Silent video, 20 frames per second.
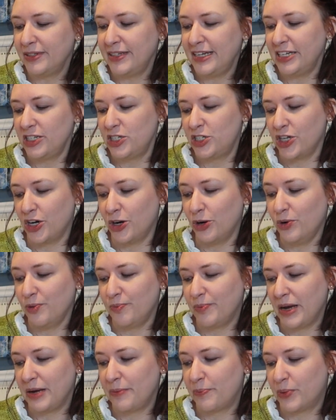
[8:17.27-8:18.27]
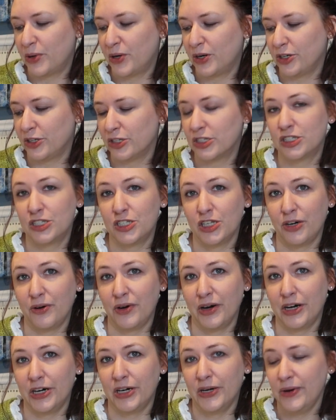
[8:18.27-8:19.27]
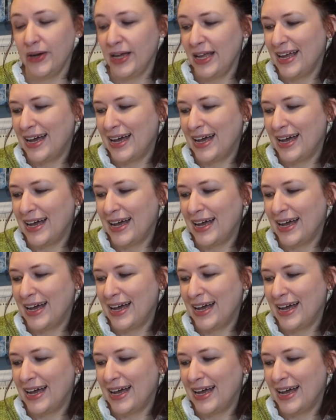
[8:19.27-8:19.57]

Knit Tote by Purl Soho.